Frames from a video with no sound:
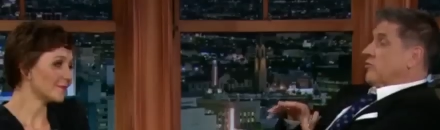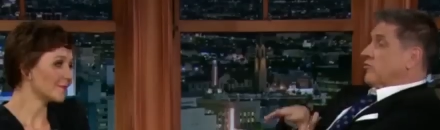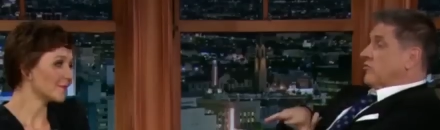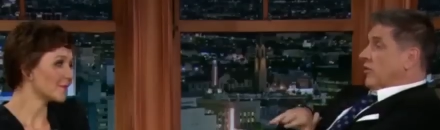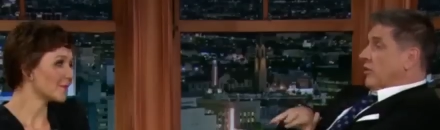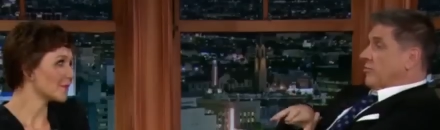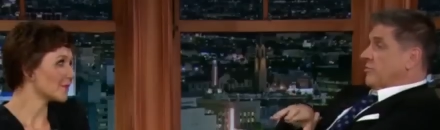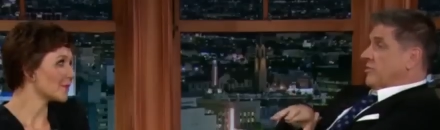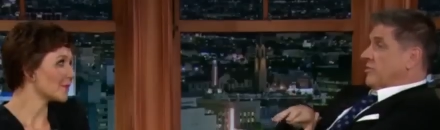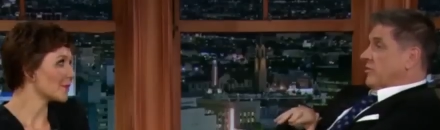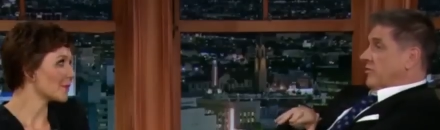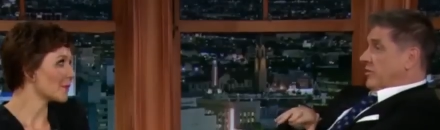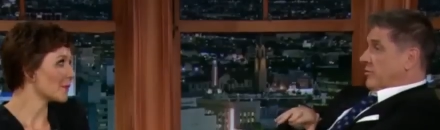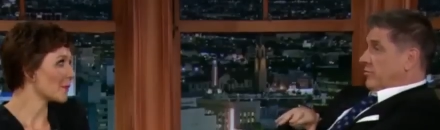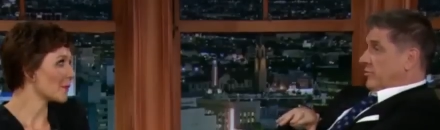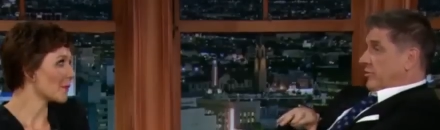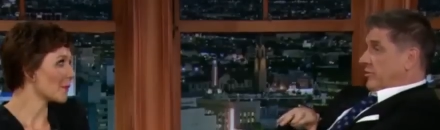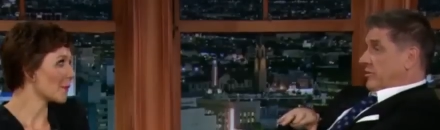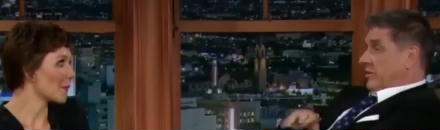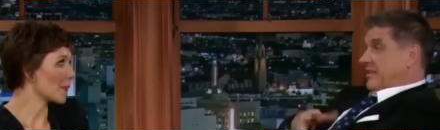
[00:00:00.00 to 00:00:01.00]
Speaker 1: And also
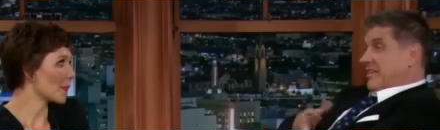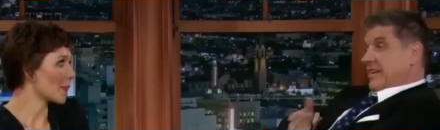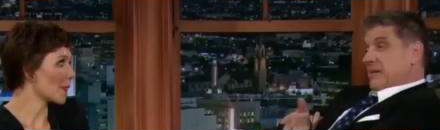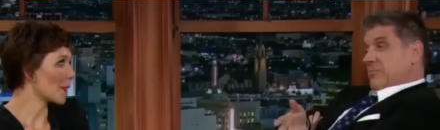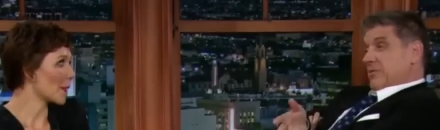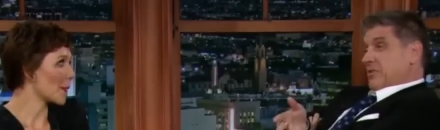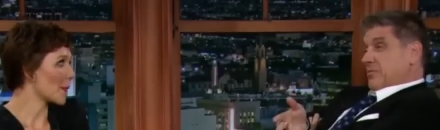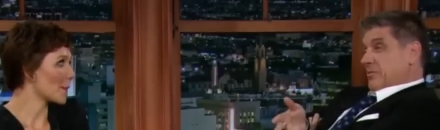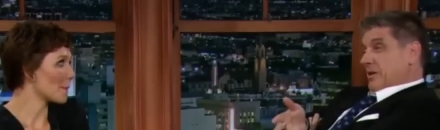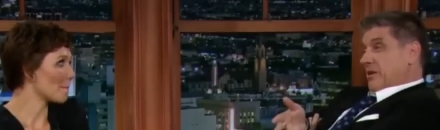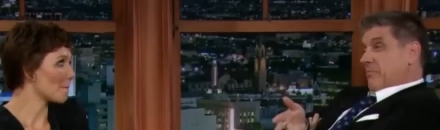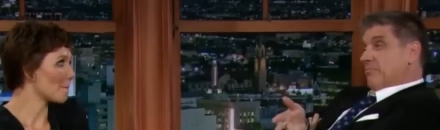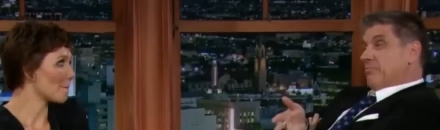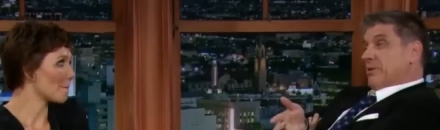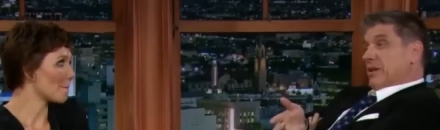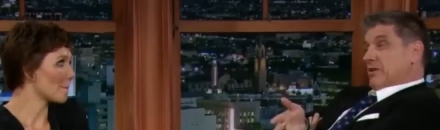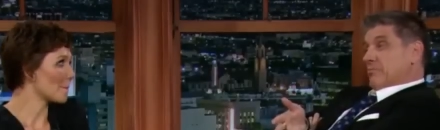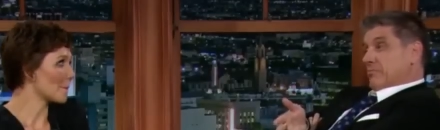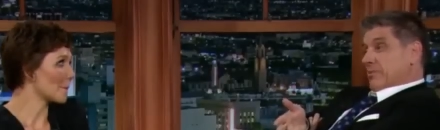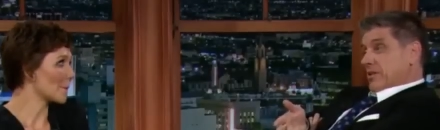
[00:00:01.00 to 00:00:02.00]
Trump's not in Brooklyn. That must be
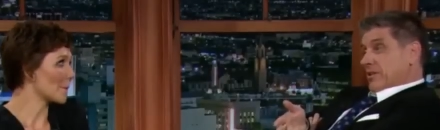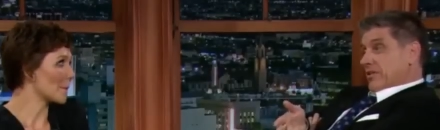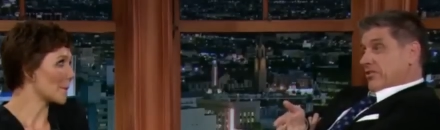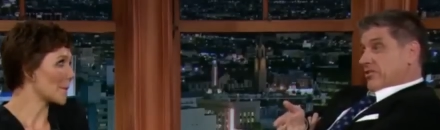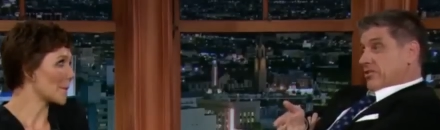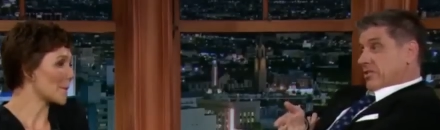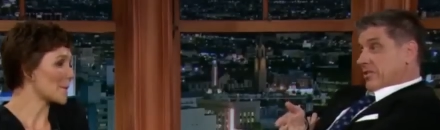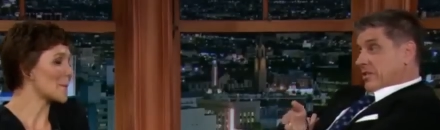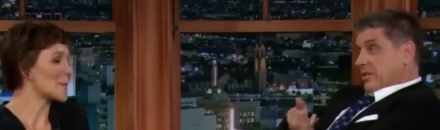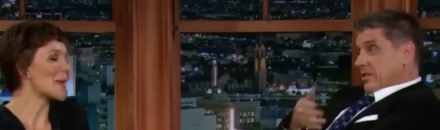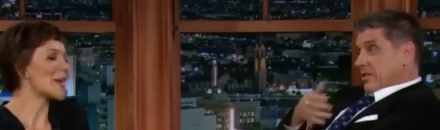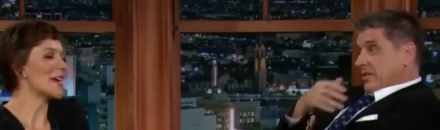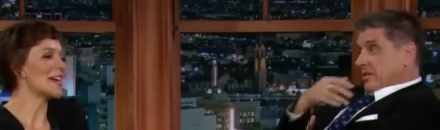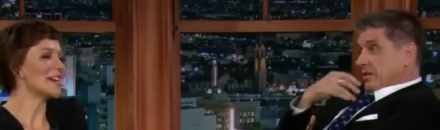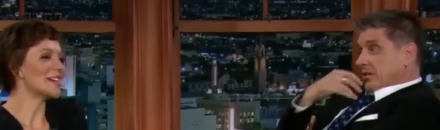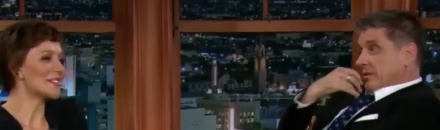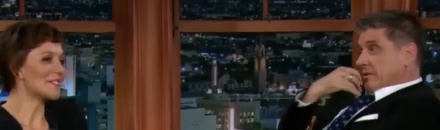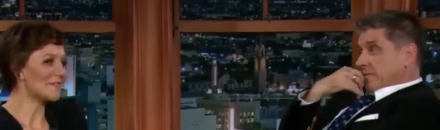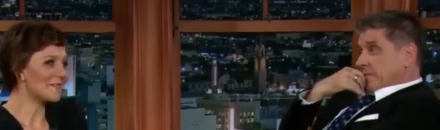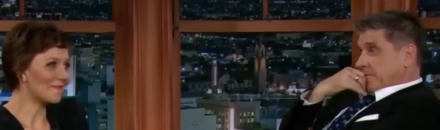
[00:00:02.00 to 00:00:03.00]
a big plus.
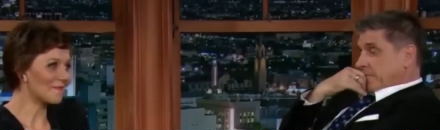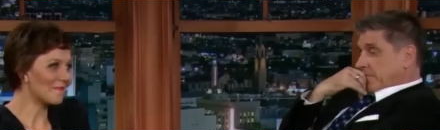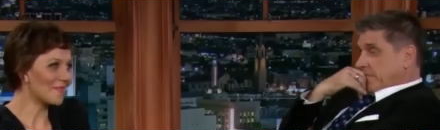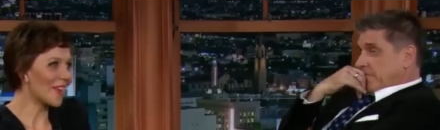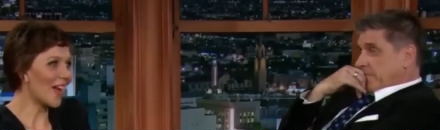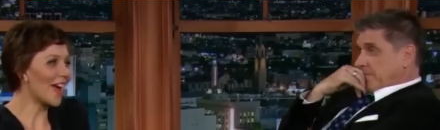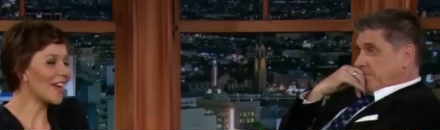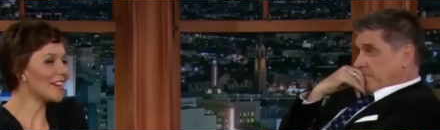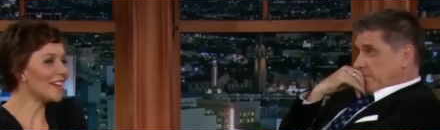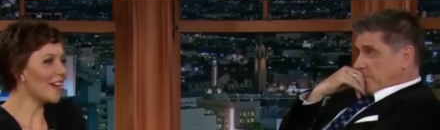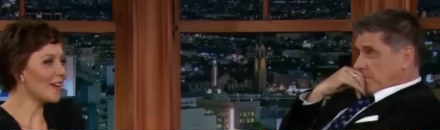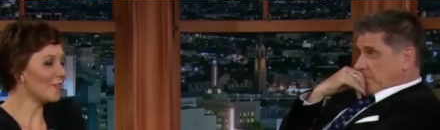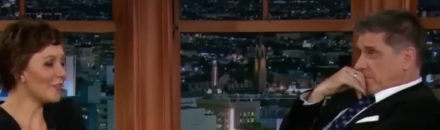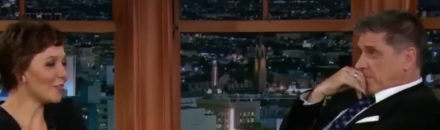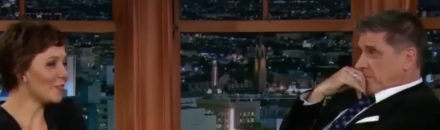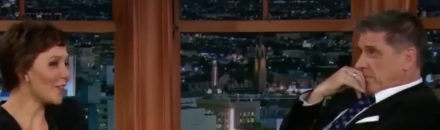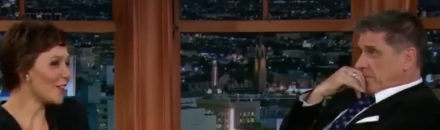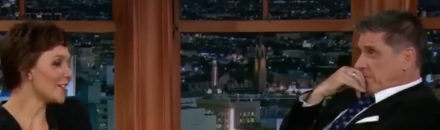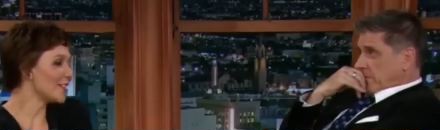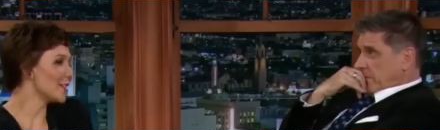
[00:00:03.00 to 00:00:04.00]
I
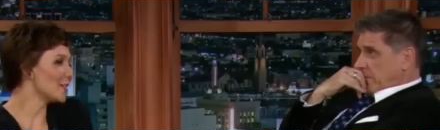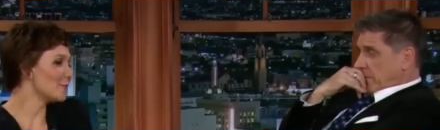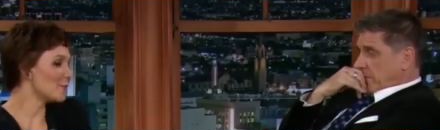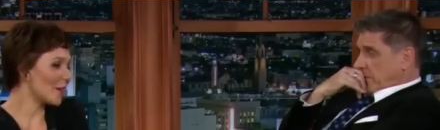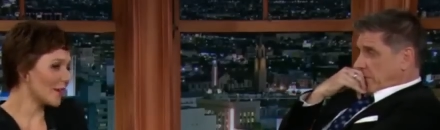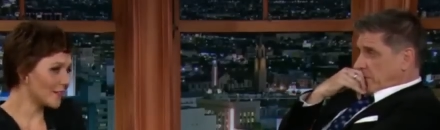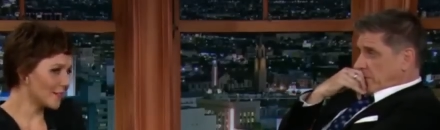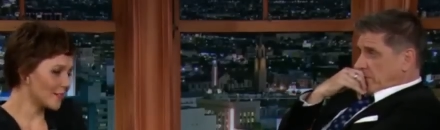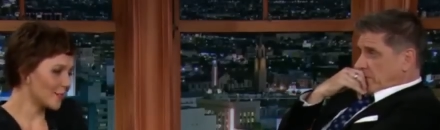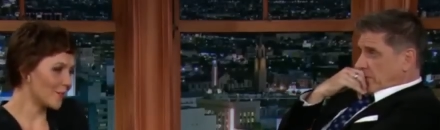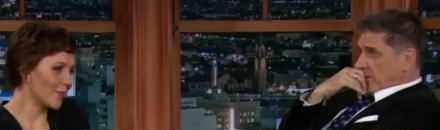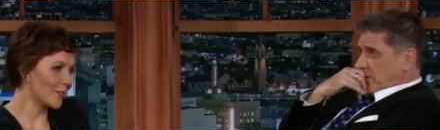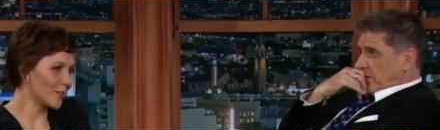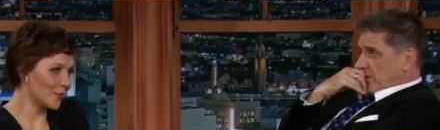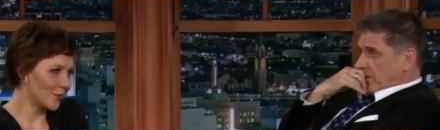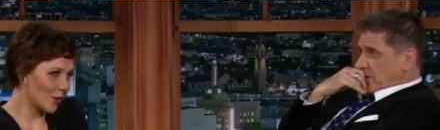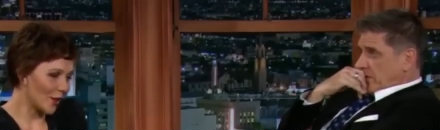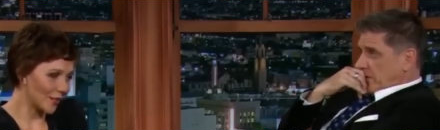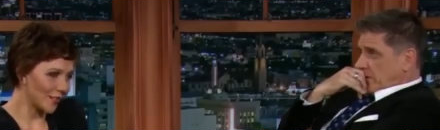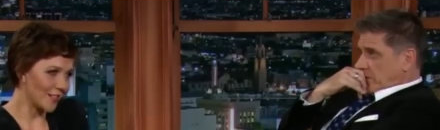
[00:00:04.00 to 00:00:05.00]
Speaker 2: never felt his
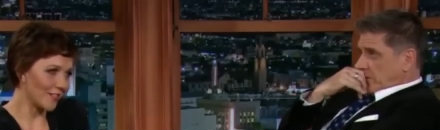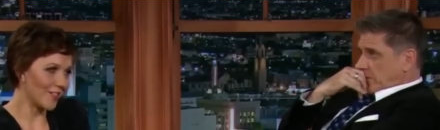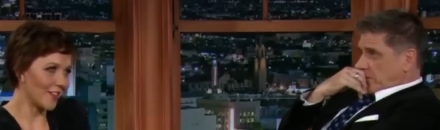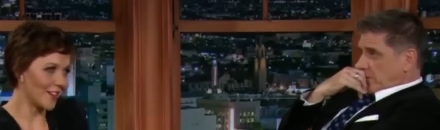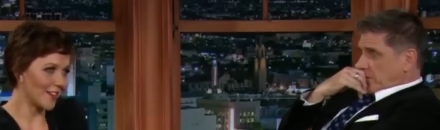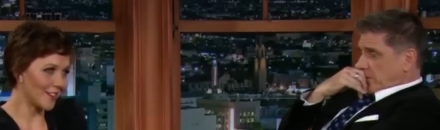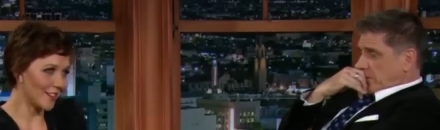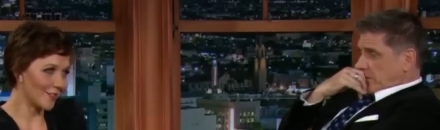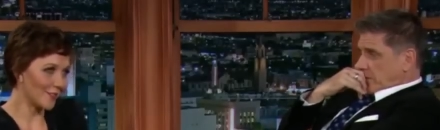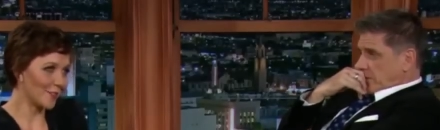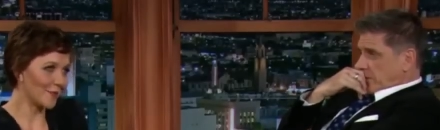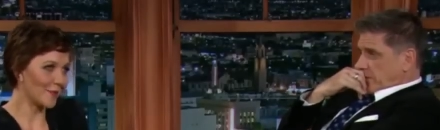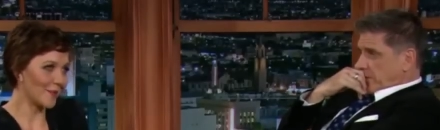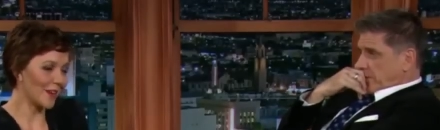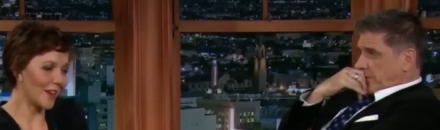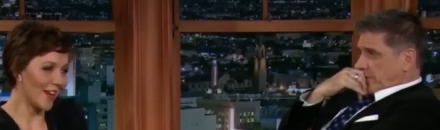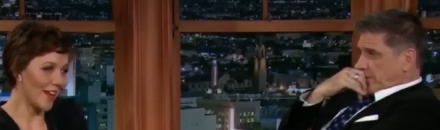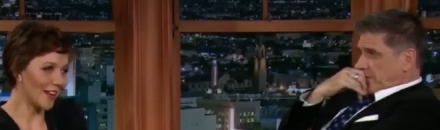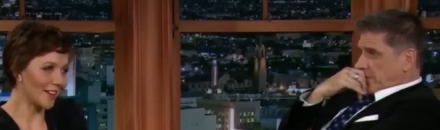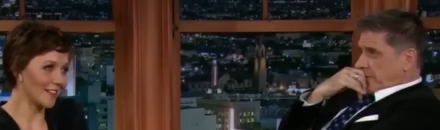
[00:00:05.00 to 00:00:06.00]
presence very strongly when I
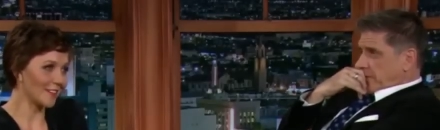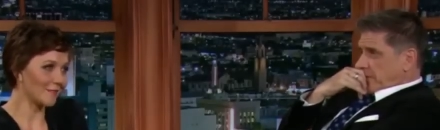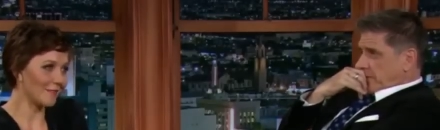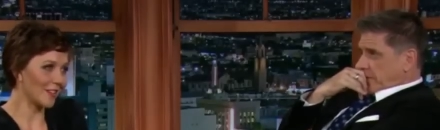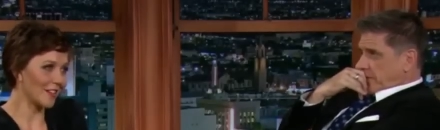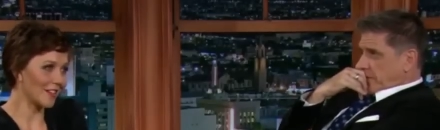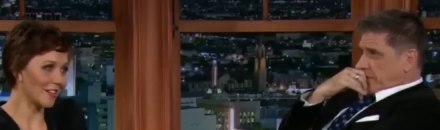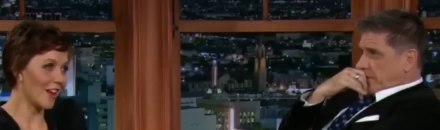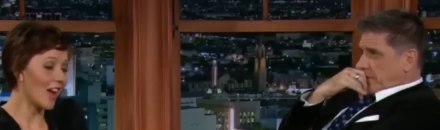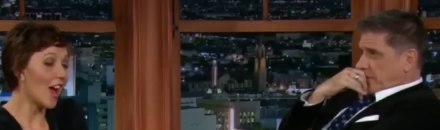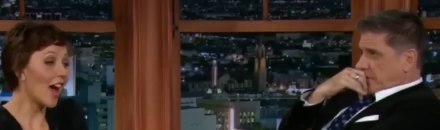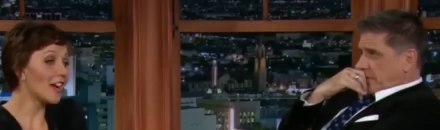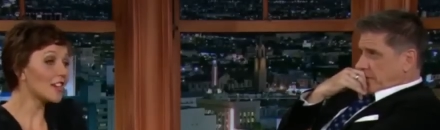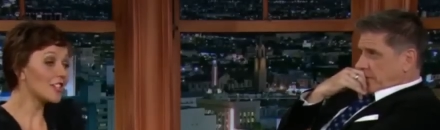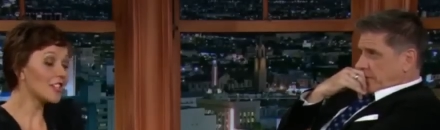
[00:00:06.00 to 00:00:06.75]
lived in Manhattan, but